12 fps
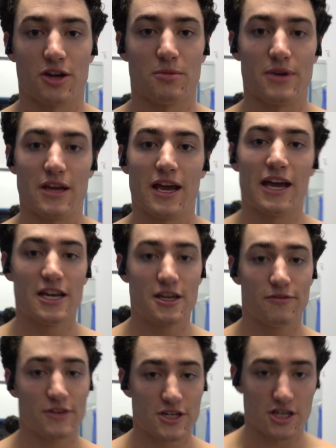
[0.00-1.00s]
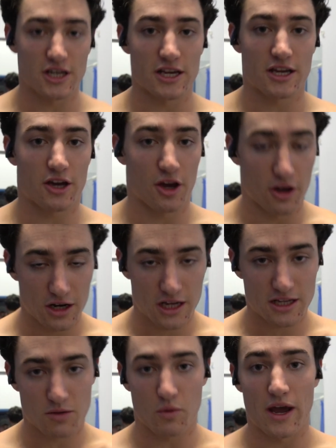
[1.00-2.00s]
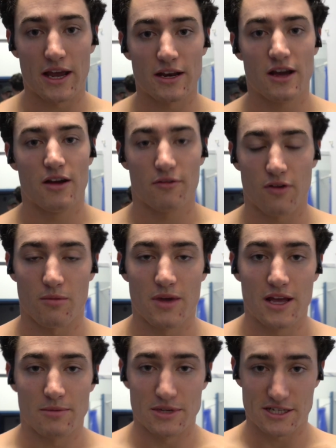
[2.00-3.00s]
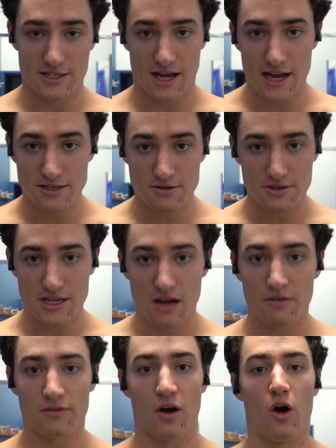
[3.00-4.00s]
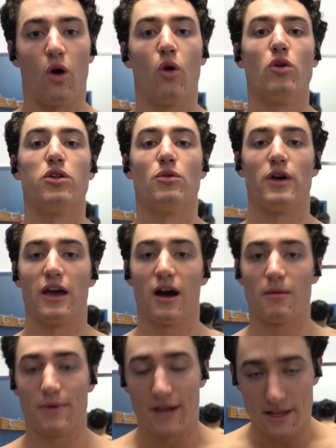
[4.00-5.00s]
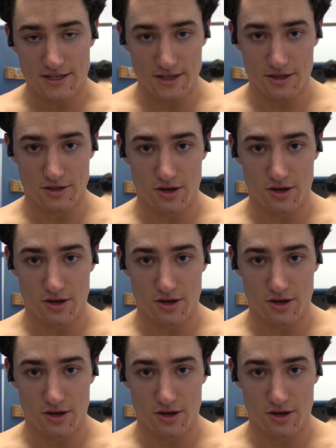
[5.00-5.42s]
gonna be individually curling the weight from besides yourself all the way up to the